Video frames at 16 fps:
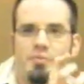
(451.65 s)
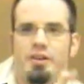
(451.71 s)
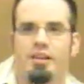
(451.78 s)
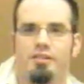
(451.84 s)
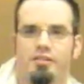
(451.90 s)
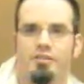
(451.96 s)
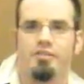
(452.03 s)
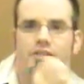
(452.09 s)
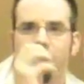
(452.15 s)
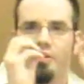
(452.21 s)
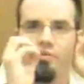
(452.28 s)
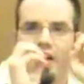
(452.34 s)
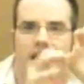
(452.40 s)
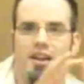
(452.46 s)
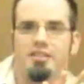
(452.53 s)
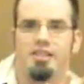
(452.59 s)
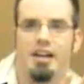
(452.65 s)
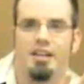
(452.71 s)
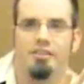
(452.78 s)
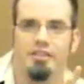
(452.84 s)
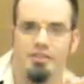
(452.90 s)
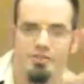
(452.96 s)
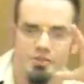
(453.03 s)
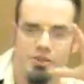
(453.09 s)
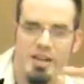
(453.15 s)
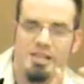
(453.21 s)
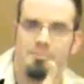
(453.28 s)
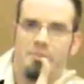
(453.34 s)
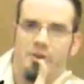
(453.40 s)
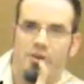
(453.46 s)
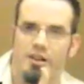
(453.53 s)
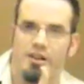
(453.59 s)
between, you know, the
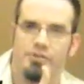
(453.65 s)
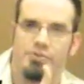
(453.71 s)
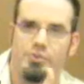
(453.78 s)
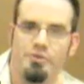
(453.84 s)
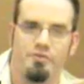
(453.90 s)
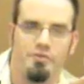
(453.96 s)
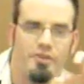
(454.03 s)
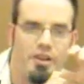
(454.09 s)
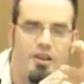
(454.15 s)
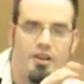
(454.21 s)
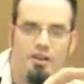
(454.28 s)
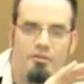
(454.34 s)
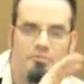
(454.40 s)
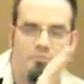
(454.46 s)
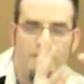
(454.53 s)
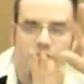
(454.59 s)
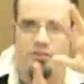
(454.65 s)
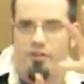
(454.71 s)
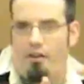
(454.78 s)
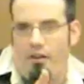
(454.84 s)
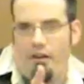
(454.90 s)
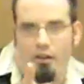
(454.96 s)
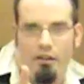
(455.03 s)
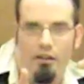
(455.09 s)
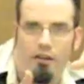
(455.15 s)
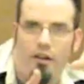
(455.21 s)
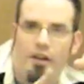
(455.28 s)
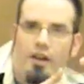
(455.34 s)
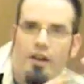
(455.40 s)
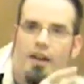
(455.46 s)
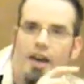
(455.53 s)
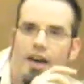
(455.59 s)
Shakespearean sort of métier
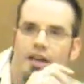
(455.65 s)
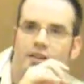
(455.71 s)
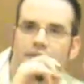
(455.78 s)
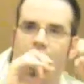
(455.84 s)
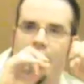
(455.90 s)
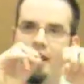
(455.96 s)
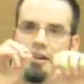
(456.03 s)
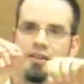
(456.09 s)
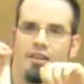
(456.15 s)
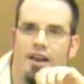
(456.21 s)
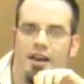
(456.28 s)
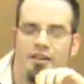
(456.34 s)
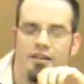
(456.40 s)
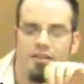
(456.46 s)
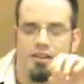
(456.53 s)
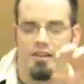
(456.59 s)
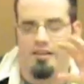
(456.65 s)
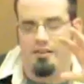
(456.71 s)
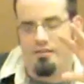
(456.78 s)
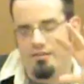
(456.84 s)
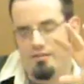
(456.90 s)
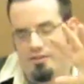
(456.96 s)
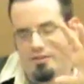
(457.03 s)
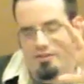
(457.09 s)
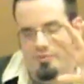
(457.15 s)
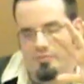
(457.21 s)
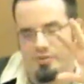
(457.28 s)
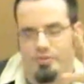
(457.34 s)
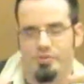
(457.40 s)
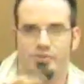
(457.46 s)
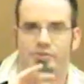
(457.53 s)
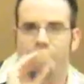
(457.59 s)
and
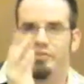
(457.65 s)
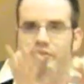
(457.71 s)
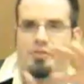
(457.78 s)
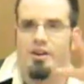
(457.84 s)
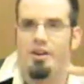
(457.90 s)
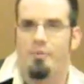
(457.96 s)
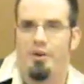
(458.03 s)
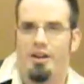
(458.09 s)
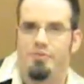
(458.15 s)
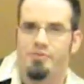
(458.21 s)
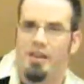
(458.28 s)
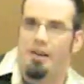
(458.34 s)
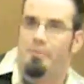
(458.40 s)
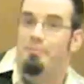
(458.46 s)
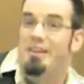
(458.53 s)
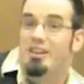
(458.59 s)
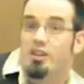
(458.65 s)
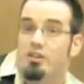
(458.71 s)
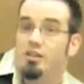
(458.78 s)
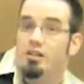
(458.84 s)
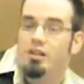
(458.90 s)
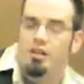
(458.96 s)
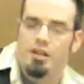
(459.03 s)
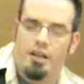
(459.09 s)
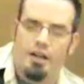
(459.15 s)
which is just a great way of saying here,